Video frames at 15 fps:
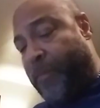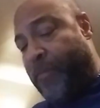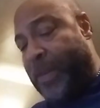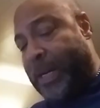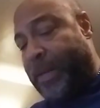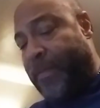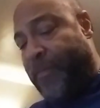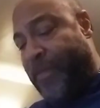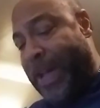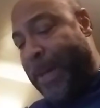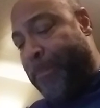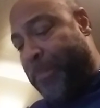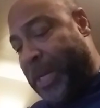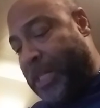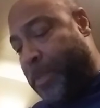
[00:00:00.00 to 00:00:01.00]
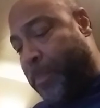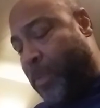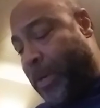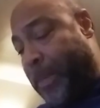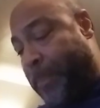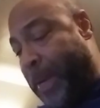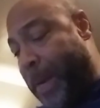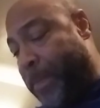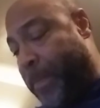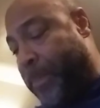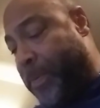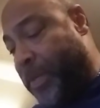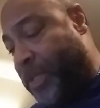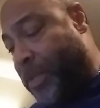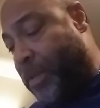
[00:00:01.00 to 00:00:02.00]
fucking fat bitch boy paper
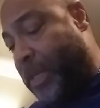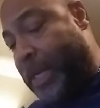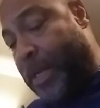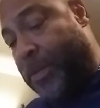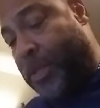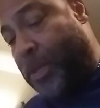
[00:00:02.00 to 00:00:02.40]
pusher tells